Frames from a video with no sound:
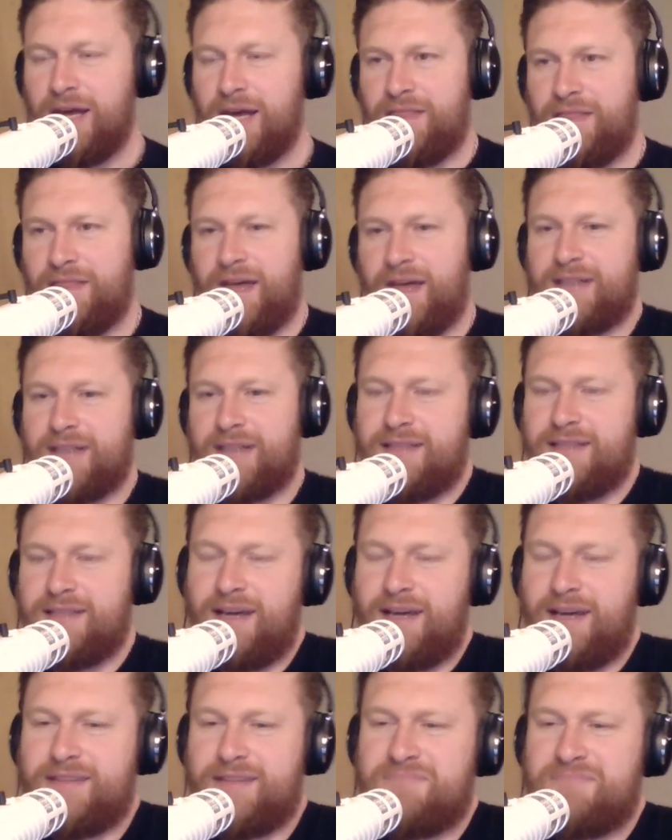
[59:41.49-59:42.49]

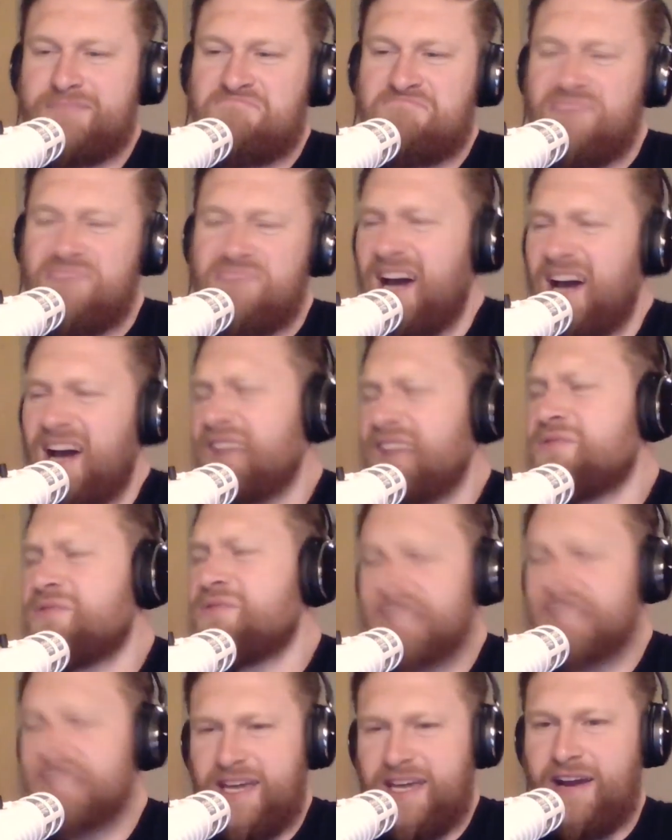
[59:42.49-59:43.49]
that I don't
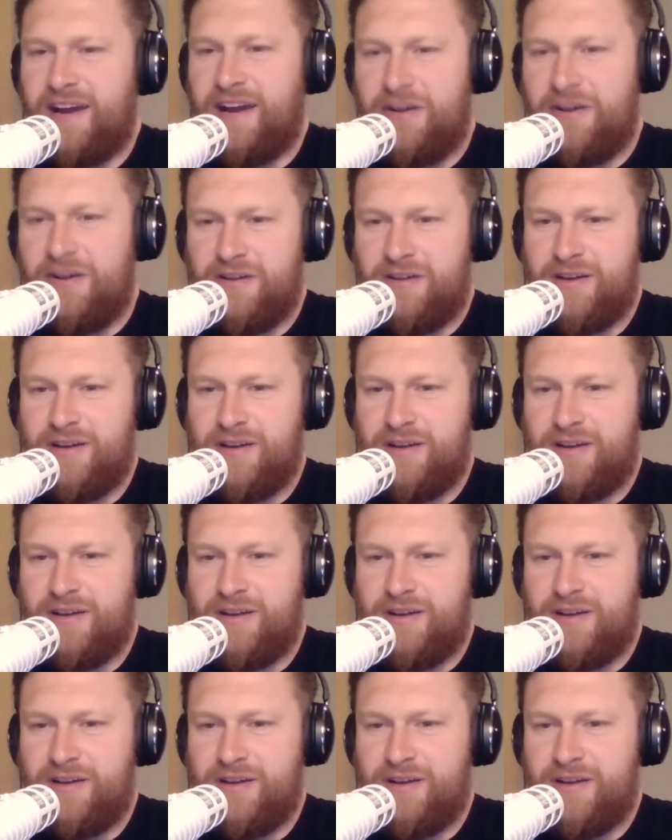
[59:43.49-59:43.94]
care.